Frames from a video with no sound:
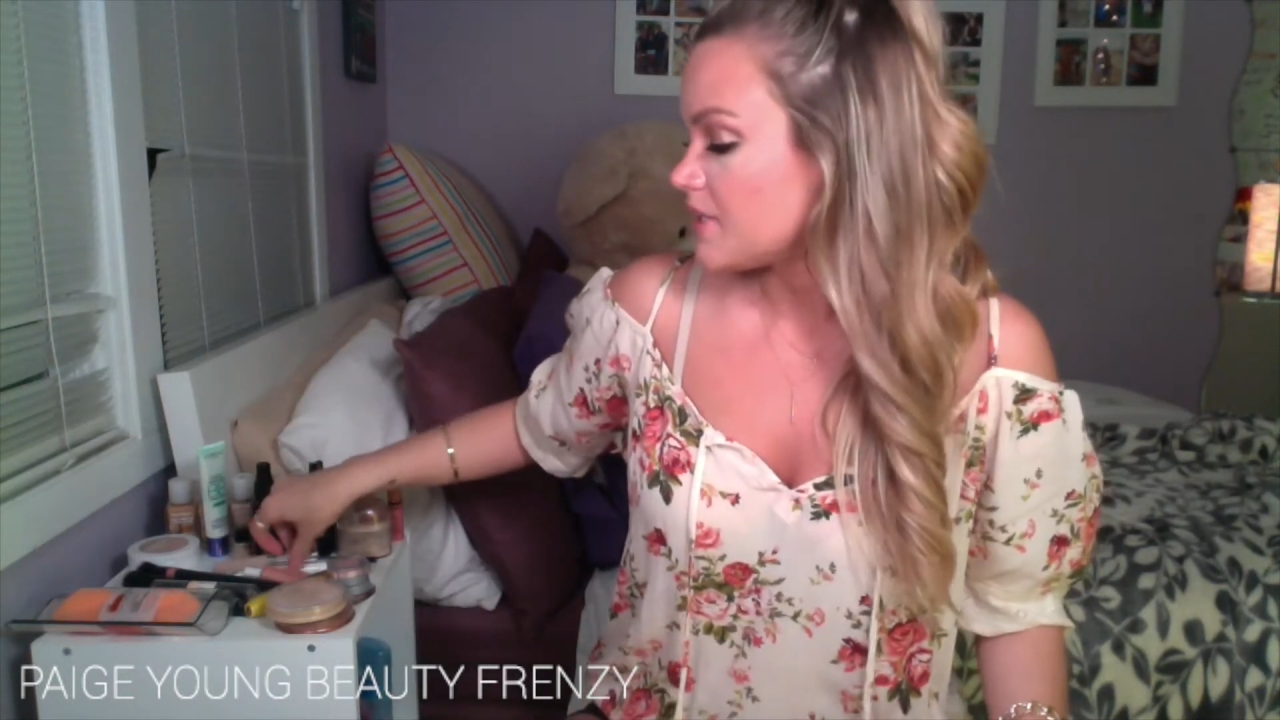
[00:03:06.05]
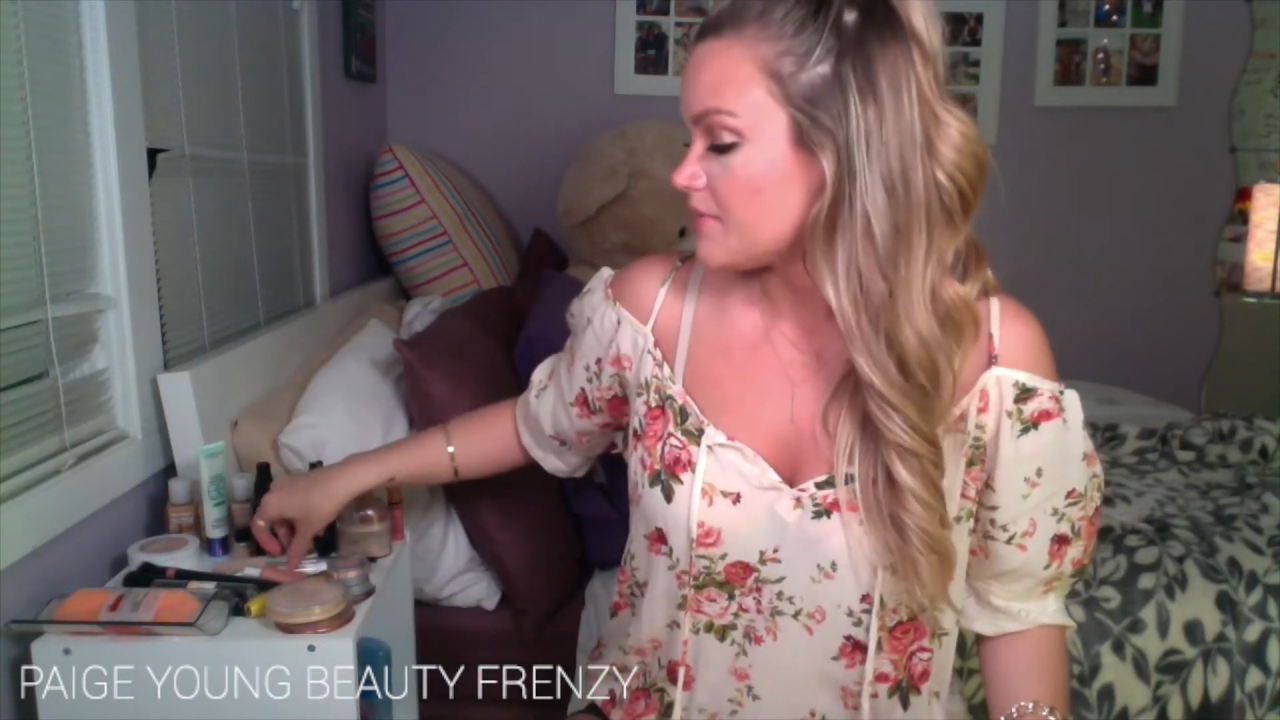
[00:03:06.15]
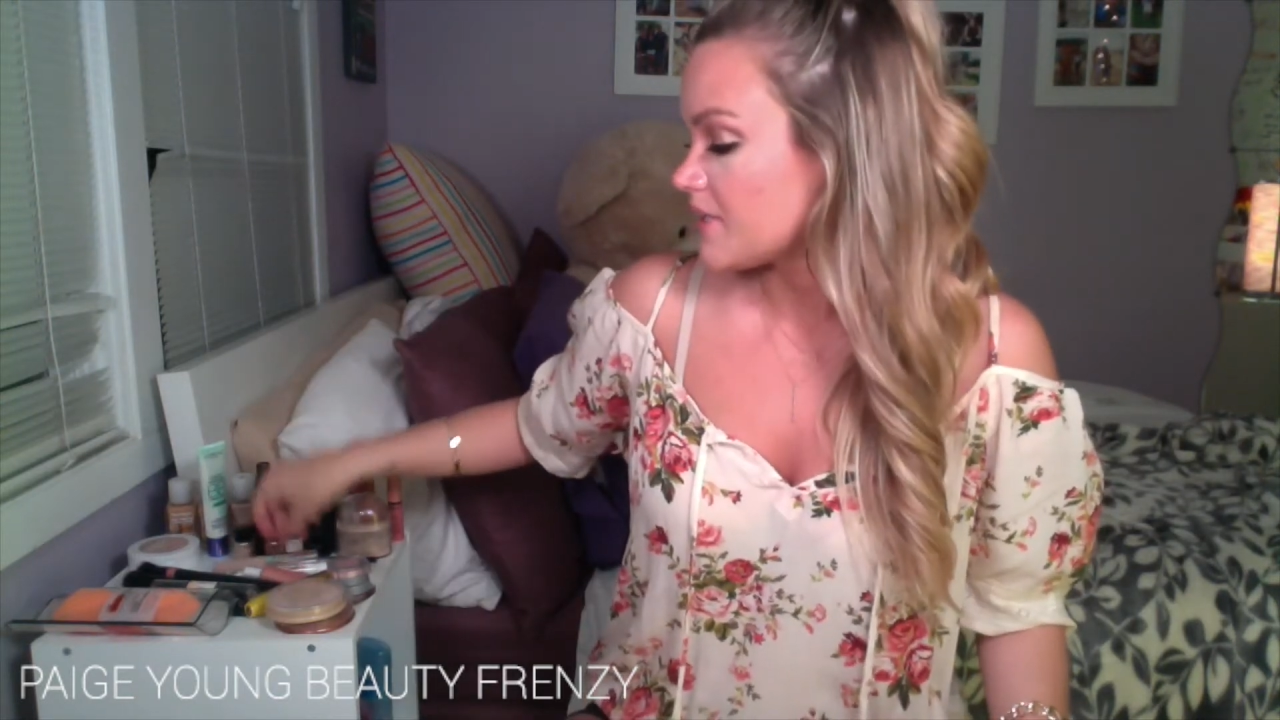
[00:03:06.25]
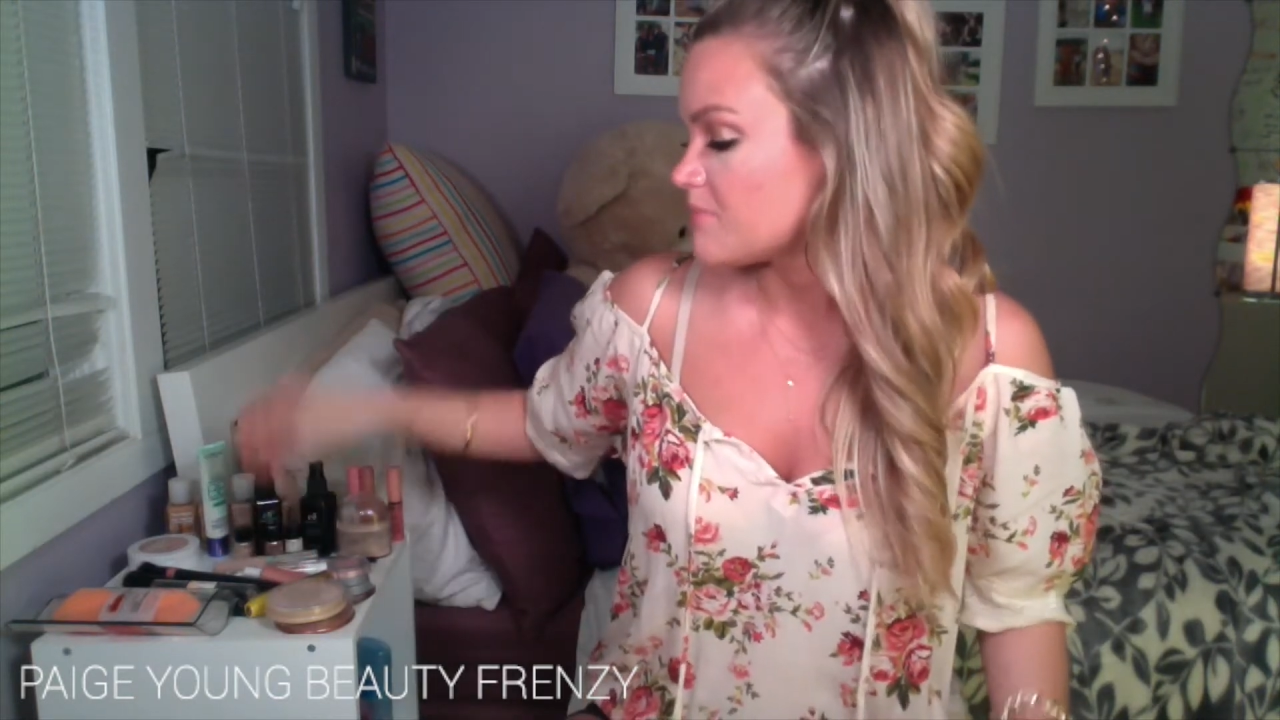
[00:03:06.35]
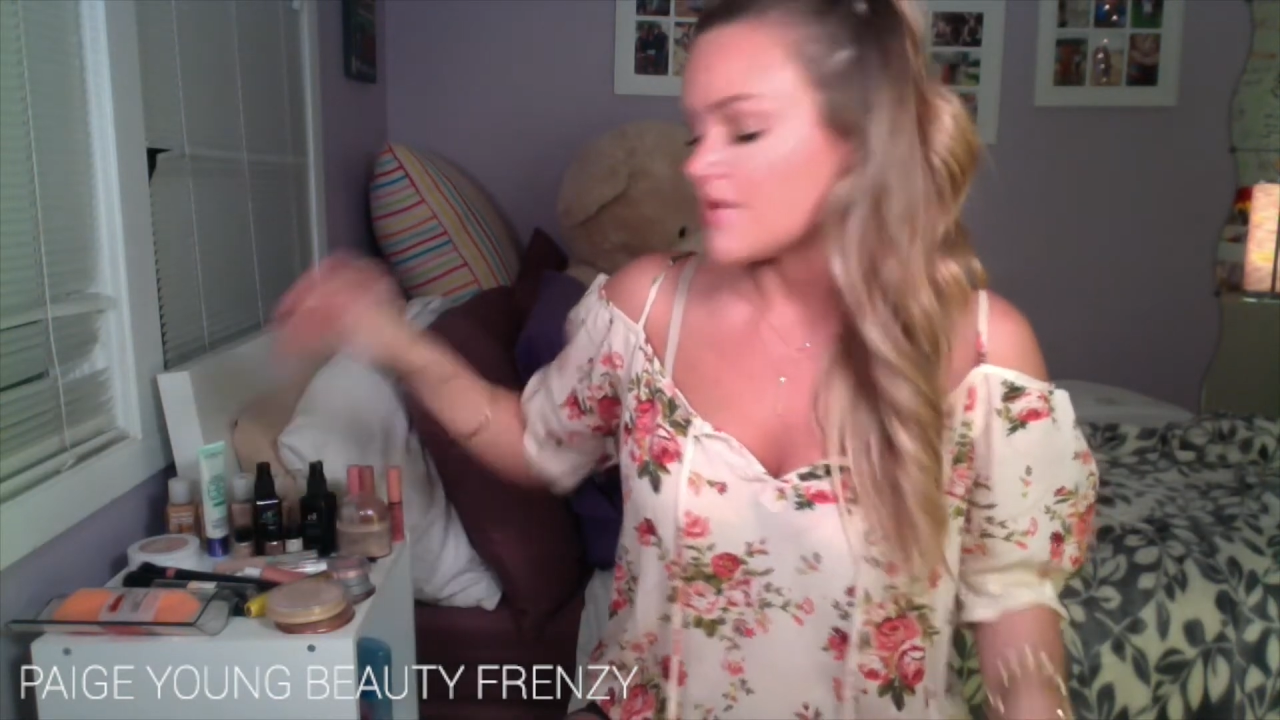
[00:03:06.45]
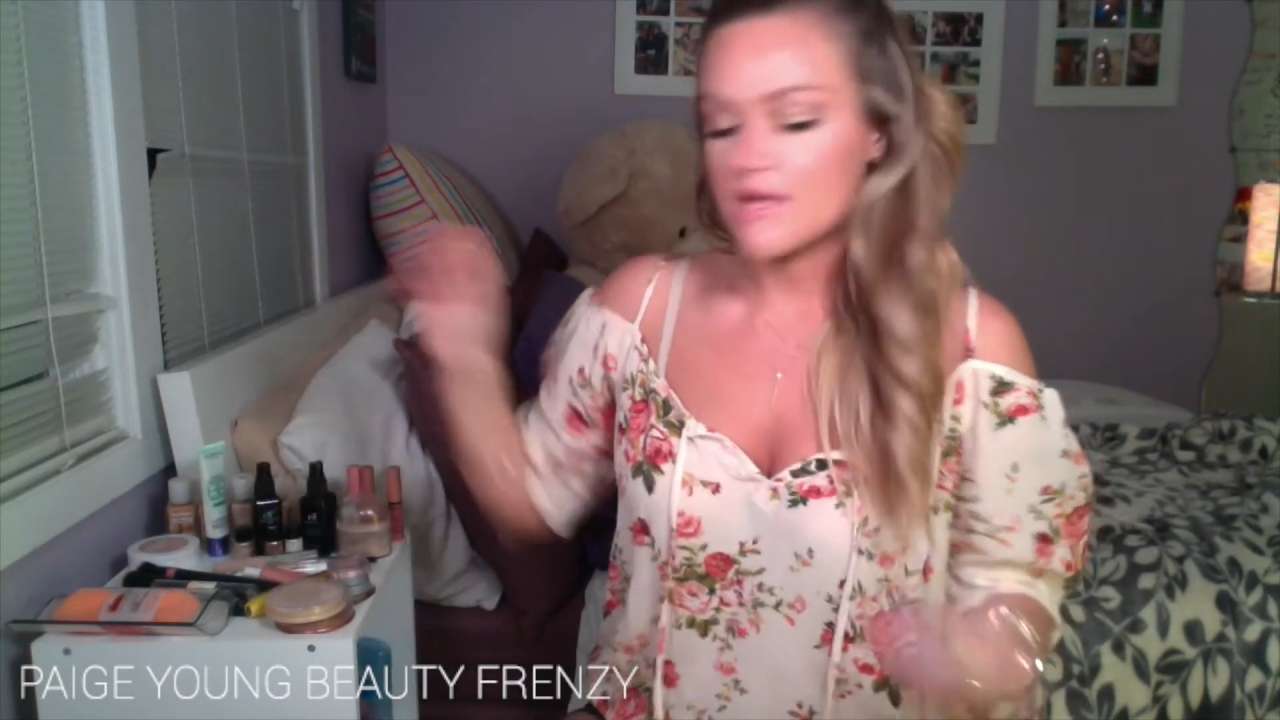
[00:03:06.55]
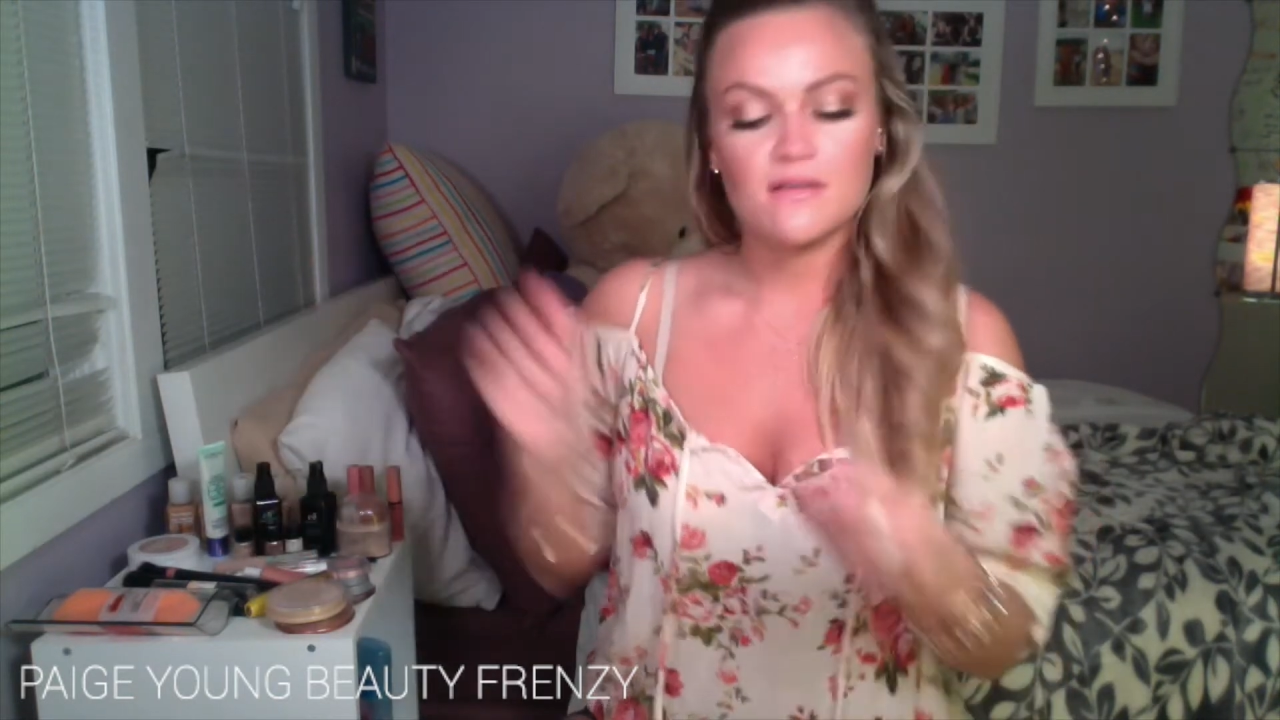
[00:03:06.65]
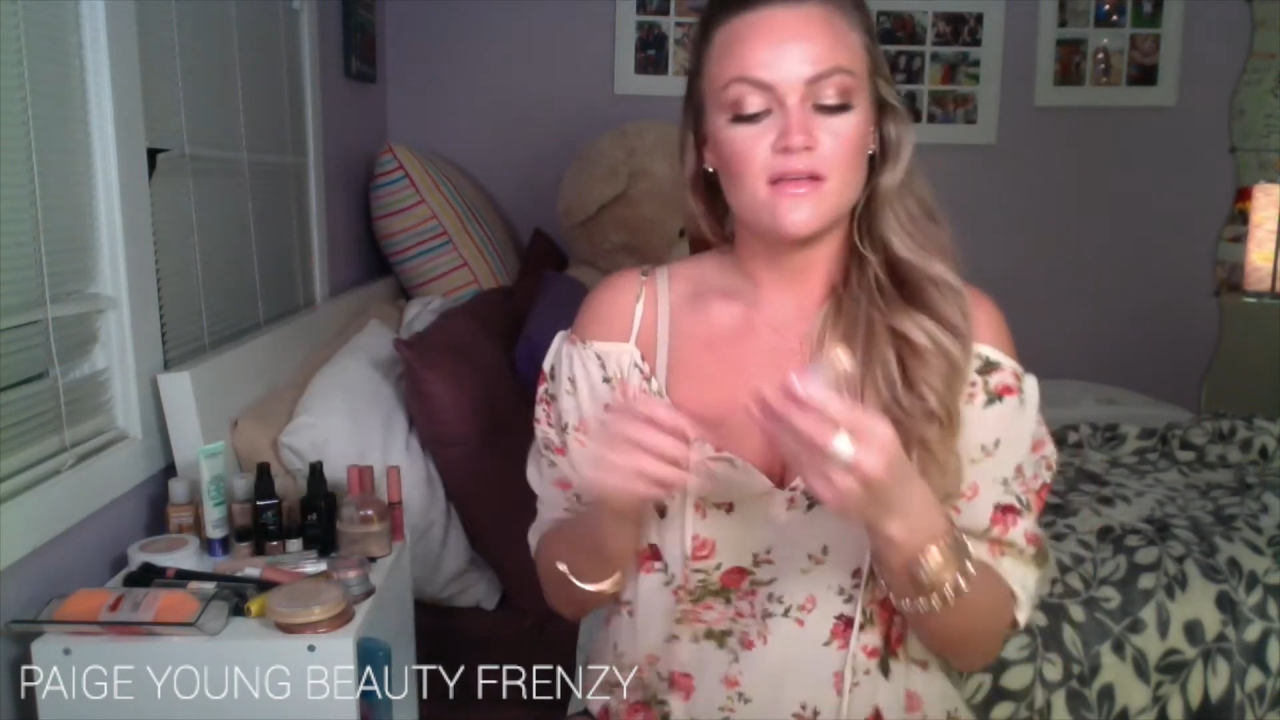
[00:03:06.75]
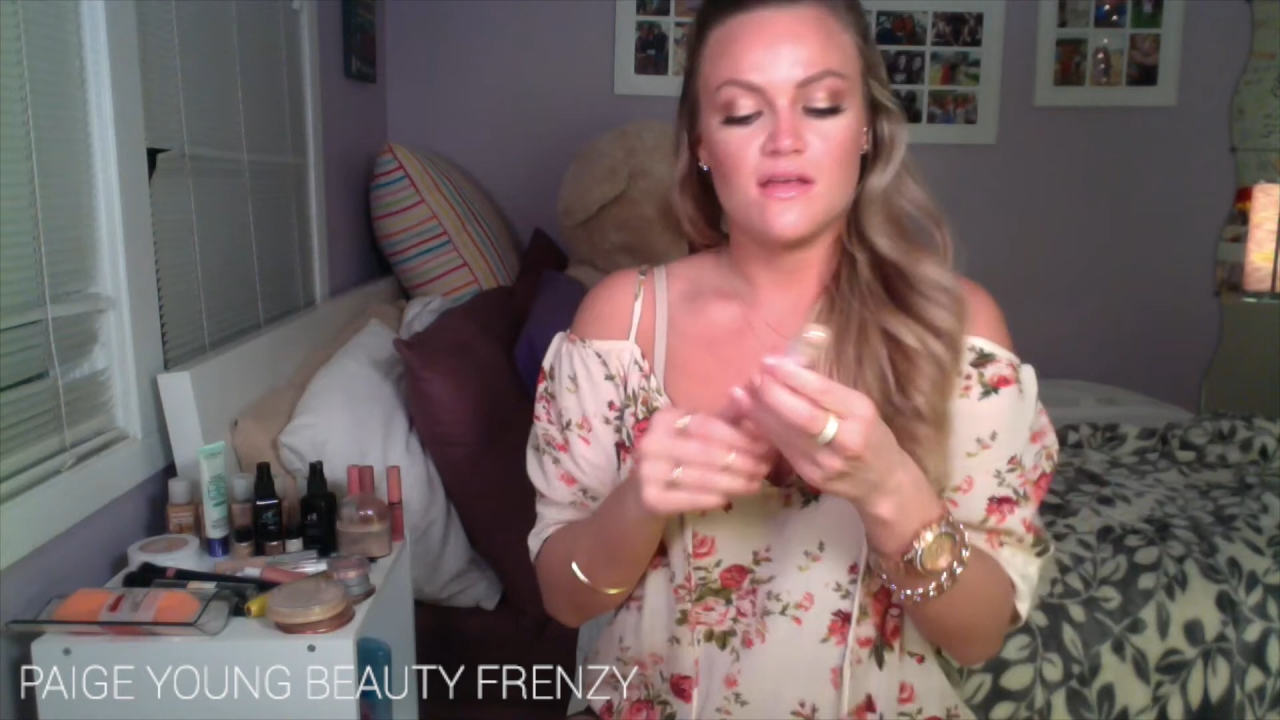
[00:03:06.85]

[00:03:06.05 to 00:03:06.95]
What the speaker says: recommend